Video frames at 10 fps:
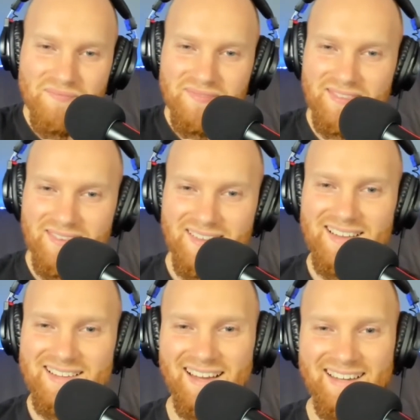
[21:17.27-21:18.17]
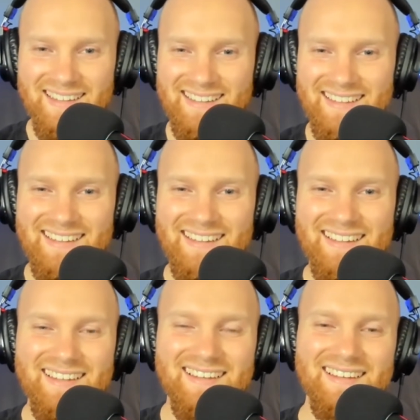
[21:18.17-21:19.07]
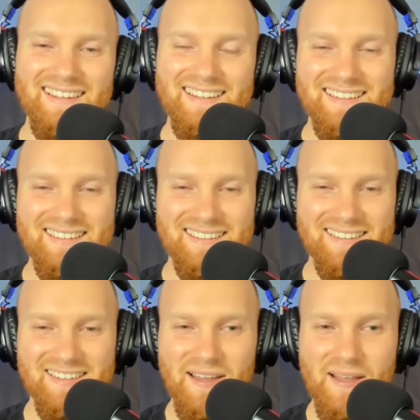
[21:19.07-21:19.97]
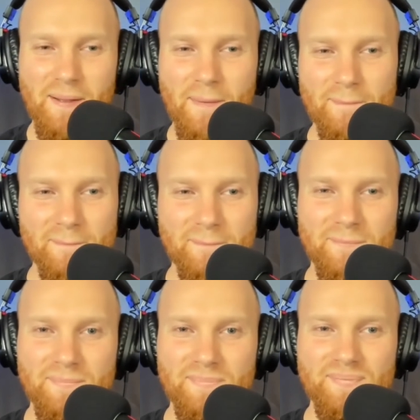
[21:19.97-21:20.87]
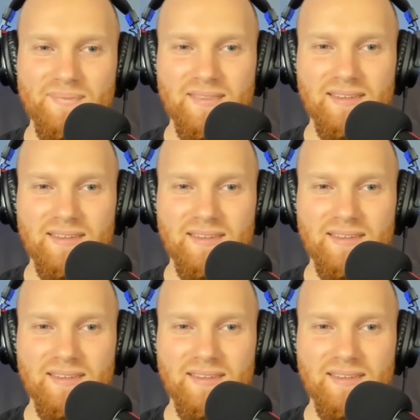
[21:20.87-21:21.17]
[no speech]